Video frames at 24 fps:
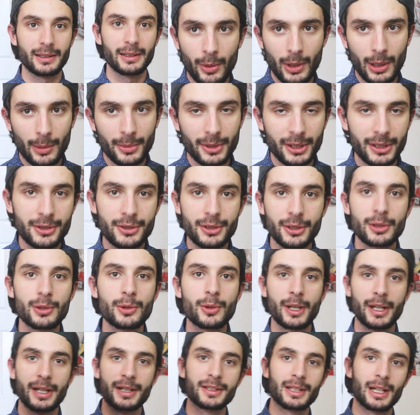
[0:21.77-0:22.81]
What I'm gonna
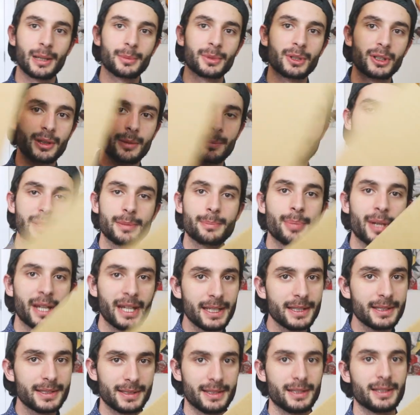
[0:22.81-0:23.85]
do is I'm gonna be
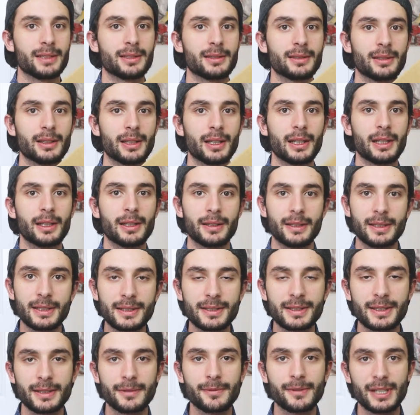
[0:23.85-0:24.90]
pasting
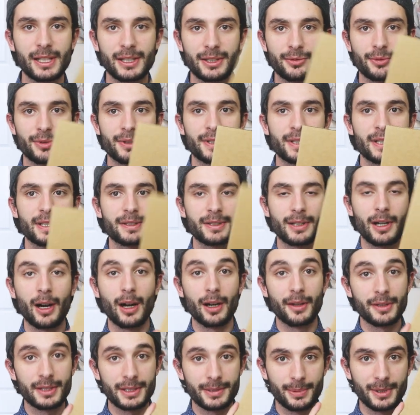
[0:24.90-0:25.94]
these CVS receipts
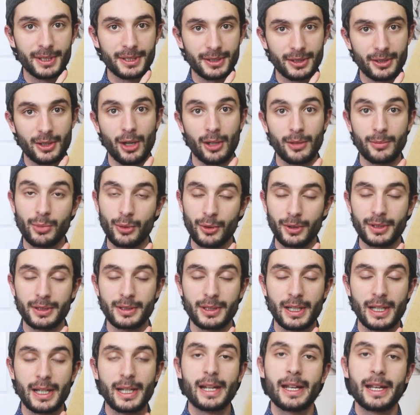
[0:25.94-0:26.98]
on this piece of cardboard,